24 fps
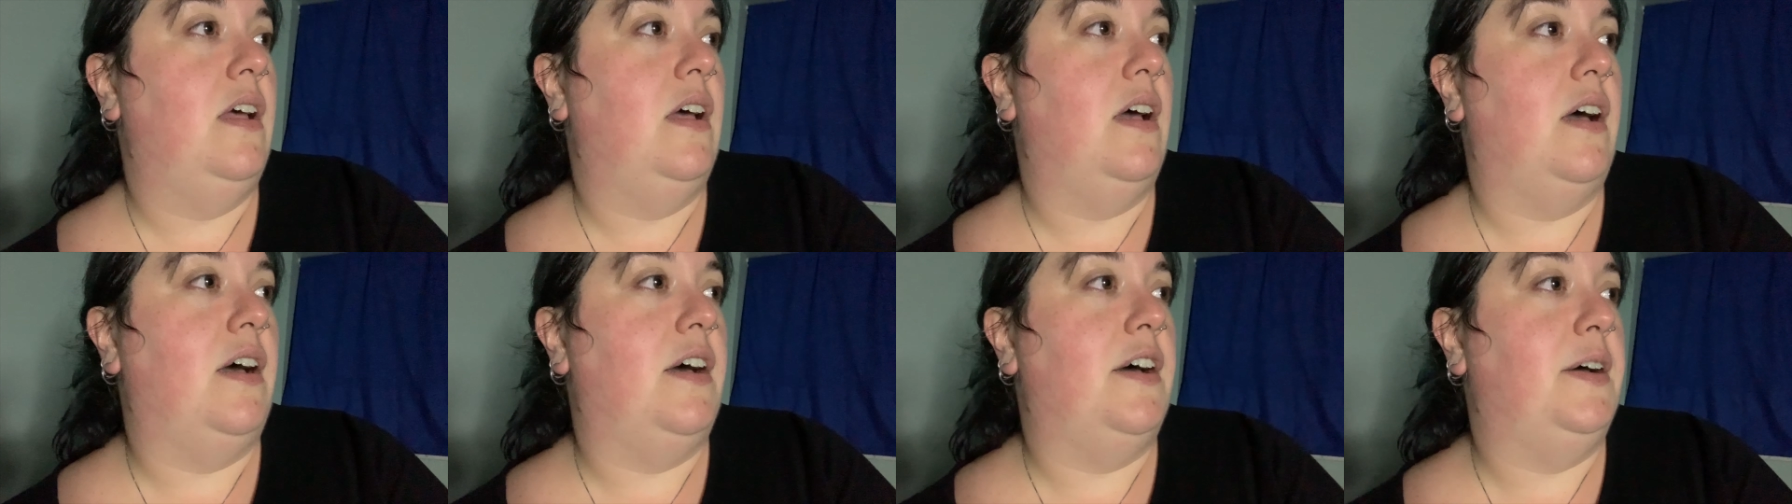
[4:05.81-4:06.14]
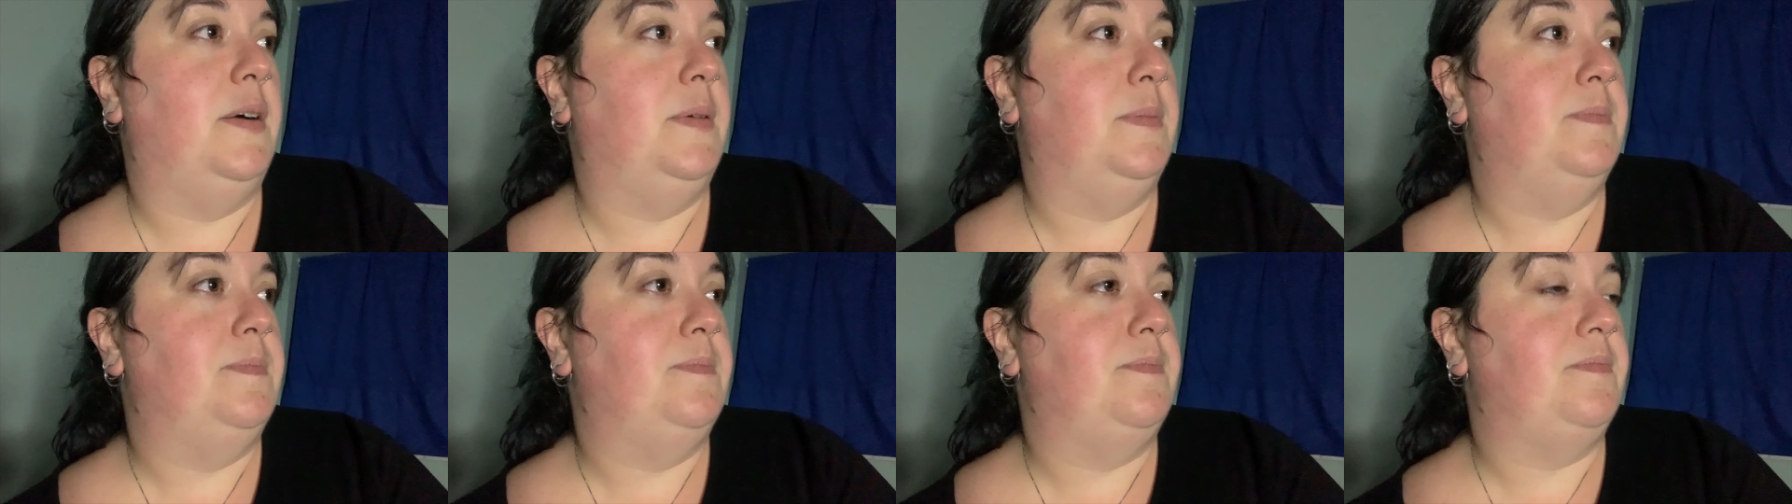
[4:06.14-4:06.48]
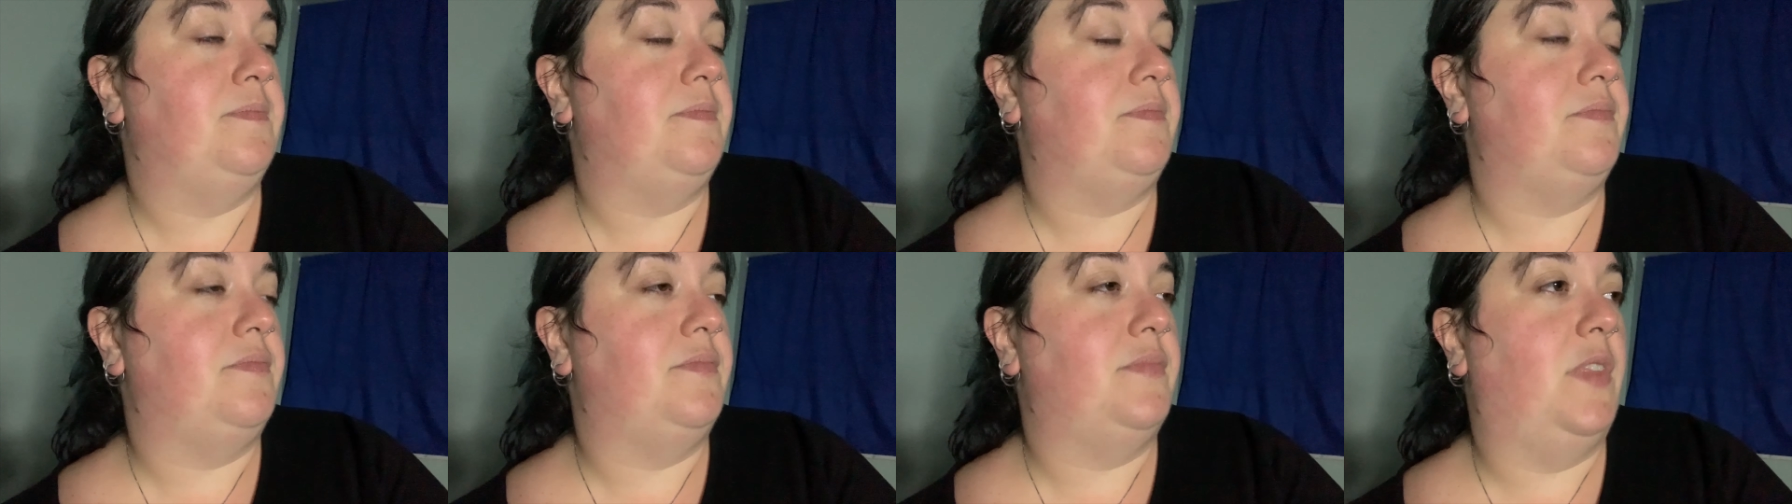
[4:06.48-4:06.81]
um,
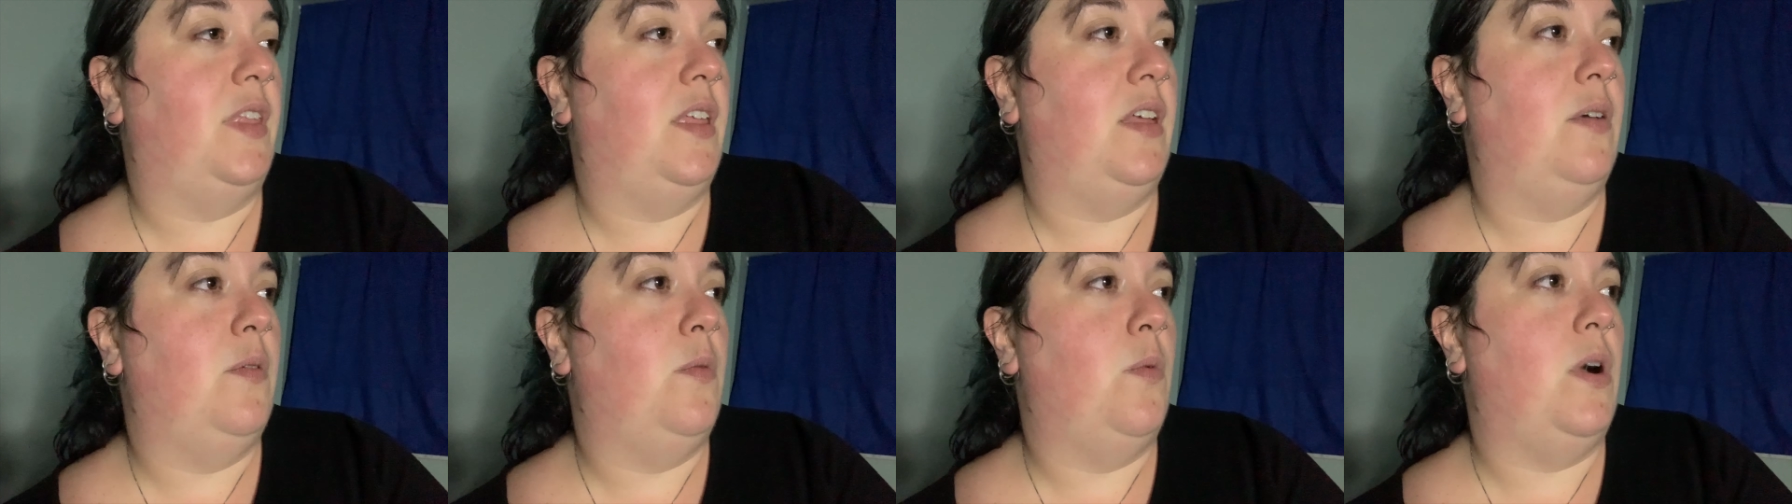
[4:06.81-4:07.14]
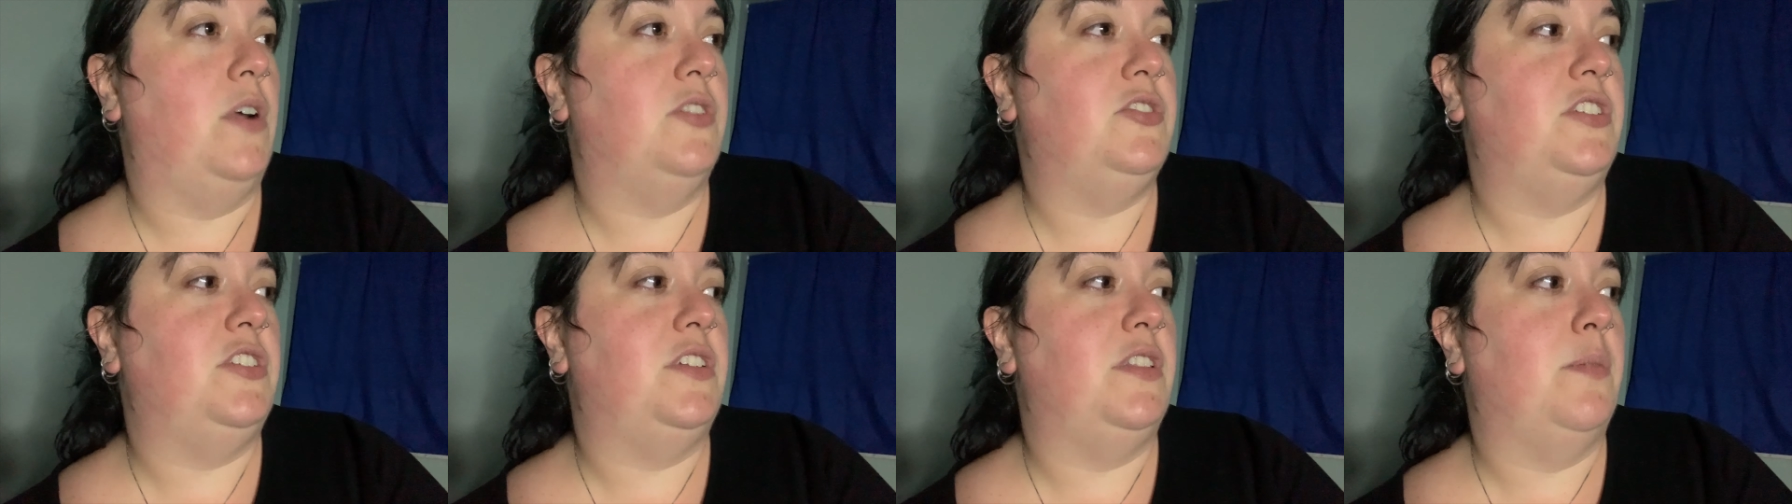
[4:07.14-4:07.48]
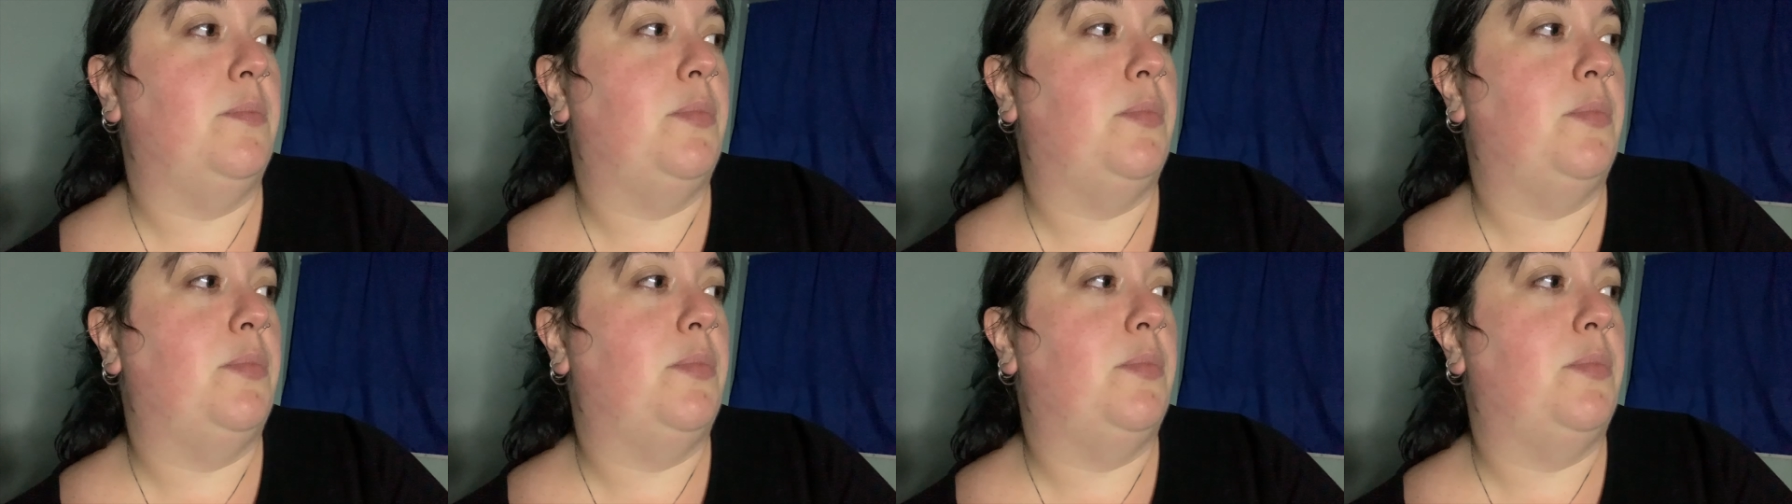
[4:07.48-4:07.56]
watching the